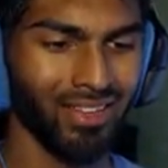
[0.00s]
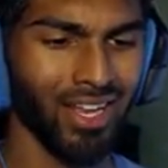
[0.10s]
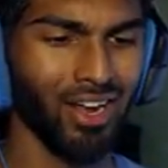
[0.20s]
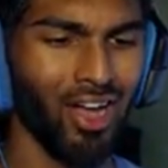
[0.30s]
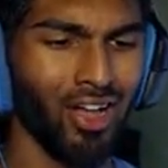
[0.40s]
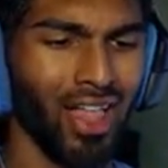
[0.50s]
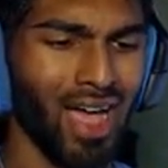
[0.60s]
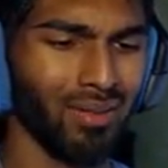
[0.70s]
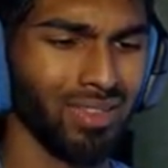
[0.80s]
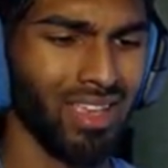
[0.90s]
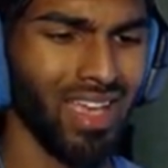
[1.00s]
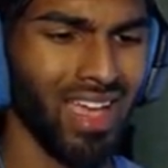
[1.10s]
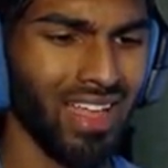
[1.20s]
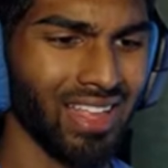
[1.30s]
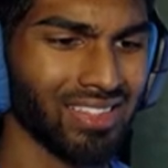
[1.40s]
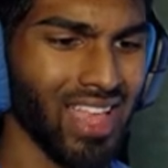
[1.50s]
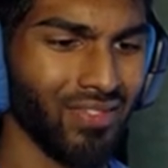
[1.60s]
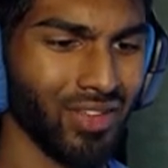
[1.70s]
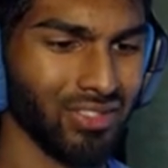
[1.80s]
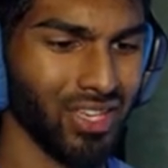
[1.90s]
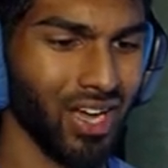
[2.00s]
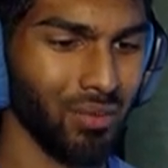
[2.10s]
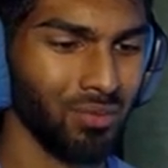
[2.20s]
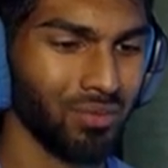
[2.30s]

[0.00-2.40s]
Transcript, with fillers: Let it all out. Yeah, that, that feels good.